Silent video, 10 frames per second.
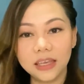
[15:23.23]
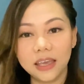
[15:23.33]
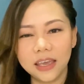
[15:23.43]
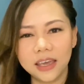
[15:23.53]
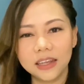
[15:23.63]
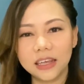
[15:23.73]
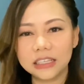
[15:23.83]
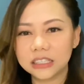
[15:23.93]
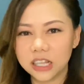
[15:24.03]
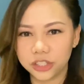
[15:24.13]
And
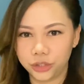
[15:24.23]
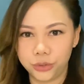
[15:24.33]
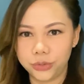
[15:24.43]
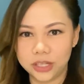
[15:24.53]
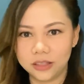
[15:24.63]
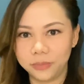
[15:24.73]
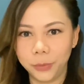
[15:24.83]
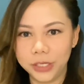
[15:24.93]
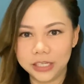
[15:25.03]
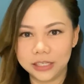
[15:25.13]
it's not true that the
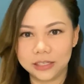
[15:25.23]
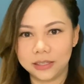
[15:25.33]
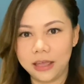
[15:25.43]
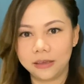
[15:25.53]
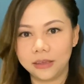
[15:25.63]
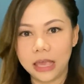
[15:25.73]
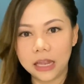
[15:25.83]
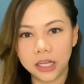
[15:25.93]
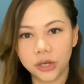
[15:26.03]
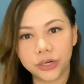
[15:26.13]
police is like
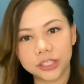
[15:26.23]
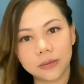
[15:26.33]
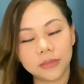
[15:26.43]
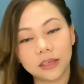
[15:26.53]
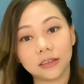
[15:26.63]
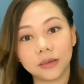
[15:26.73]
yelling or something.